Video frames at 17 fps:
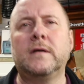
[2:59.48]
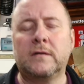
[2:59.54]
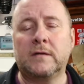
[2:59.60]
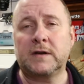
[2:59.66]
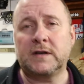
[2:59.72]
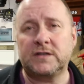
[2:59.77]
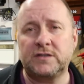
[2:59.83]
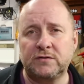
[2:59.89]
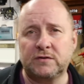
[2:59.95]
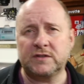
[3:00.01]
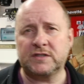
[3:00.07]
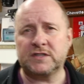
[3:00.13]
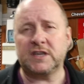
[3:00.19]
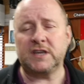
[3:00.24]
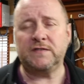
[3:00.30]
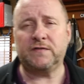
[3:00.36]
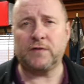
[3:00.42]
Right, as you can
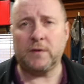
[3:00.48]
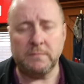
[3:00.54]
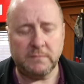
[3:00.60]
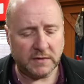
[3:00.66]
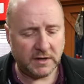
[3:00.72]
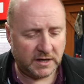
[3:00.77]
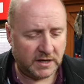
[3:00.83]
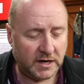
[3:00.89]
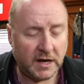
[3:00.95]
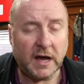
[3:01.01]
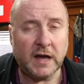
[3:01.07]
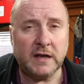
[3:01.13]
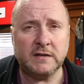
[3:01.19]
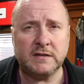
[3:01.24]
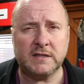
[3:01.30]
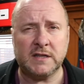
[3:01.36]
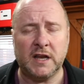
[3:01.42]
see from the
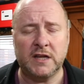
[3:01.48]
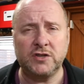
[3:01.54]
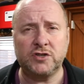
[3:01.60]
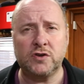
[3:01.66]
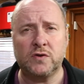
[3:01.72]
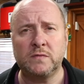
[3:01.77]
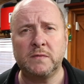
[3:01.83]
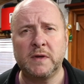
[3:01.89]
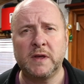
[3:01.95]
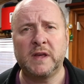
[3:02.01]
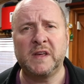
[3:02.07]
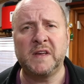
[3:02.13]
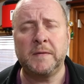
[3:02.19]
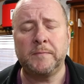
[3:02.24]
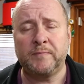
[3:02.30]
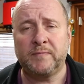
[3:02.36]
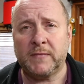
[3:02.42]
slideshow,
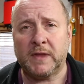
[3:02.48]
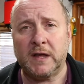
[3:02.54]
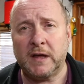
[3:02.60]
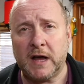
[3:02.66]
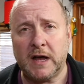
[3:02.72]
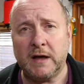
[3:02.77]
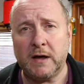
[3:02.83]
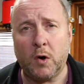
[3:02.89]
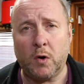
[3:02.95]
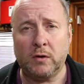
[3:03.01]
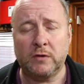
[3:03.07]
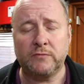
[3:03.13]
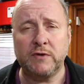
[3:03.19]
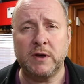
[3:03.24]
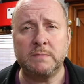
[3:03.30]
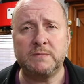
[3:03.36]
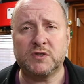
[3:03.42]
all the
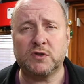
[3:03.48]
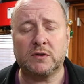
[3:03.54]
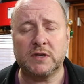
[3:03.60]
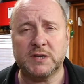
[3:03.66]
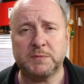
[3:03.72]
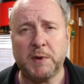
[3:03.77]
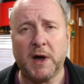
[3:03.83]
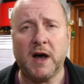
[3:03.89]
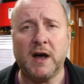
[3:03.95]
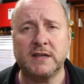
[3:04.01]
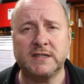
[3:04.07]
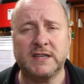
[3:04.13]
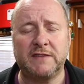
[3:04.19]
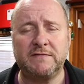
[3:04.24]
ribs, all the spars,